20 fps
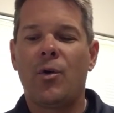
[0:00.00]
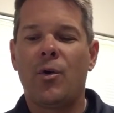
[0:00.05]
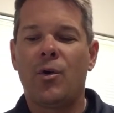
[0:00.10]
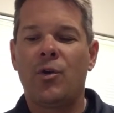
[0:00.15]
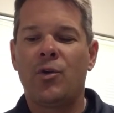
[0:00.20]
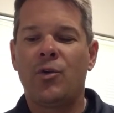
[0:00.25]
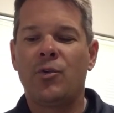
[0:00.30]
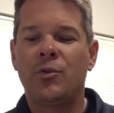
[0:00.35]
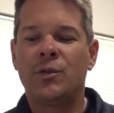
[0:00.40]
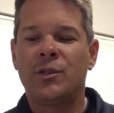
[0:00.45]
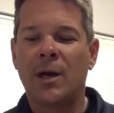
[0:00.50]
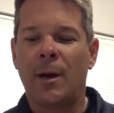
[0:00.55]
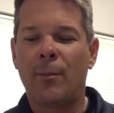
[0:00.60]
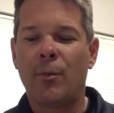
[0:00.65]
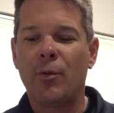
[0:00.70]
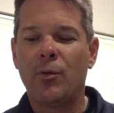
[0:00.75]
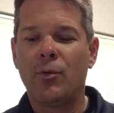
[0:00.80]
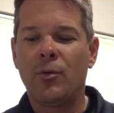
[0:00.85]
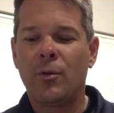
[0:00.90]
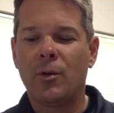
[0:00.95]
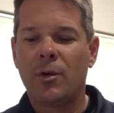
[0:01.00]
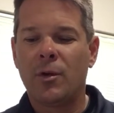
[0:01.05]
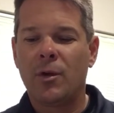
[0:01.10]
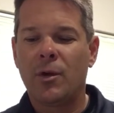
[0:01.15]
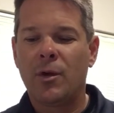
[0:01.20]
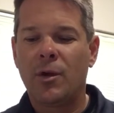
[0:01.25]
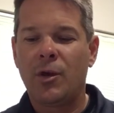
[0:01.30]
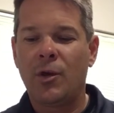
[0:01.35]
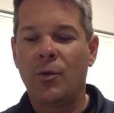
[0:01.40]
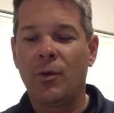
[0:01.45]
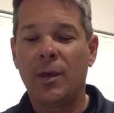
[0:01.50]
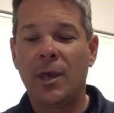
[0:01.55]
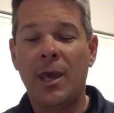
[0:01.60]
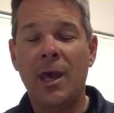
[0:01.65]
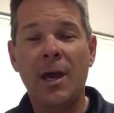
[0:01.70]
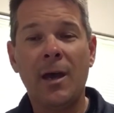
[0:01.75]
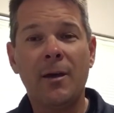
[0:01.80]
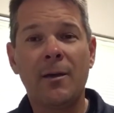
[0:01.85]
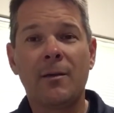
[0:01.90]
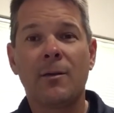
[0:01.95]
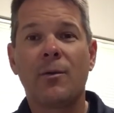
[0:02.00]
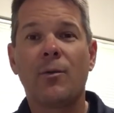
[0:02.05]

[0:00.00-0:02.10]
you double your year,